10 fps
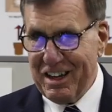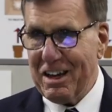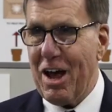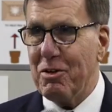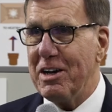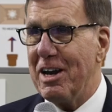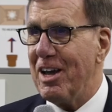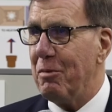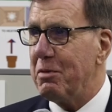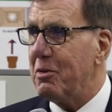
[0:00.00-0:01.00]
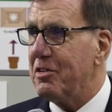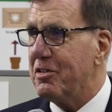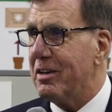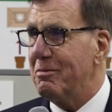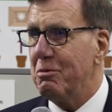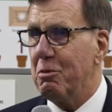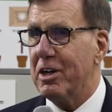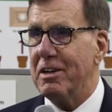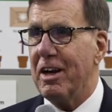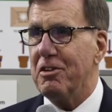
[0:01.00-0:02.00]
How can I help you, he said. What
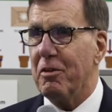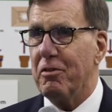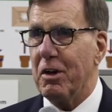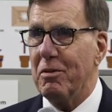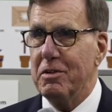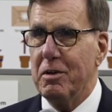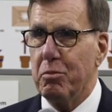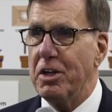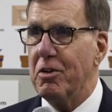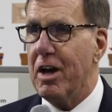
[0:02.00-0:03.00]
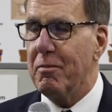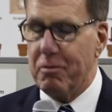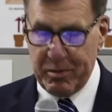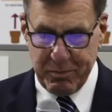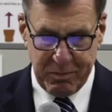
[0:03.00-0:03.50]
can I do for you to bring you comfort?